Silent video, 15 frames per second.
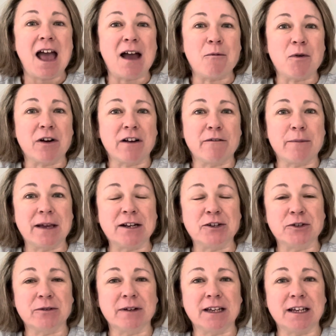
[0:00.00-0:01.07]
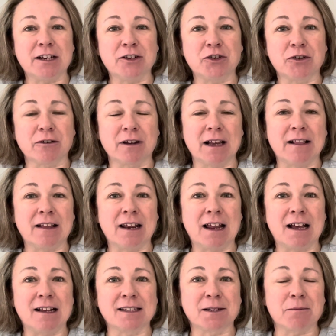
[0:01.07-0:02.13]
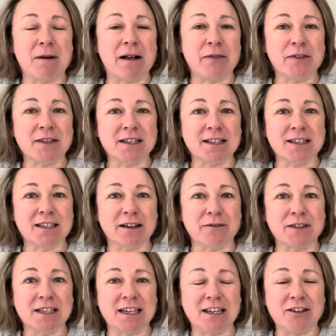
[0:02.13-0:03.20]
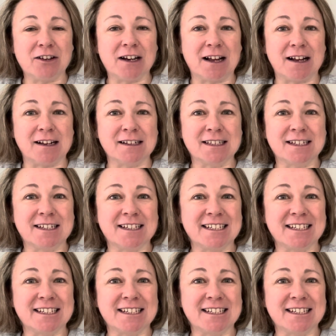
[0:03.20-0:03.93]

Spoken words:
and what I've been doing during the last month since I've seen you last.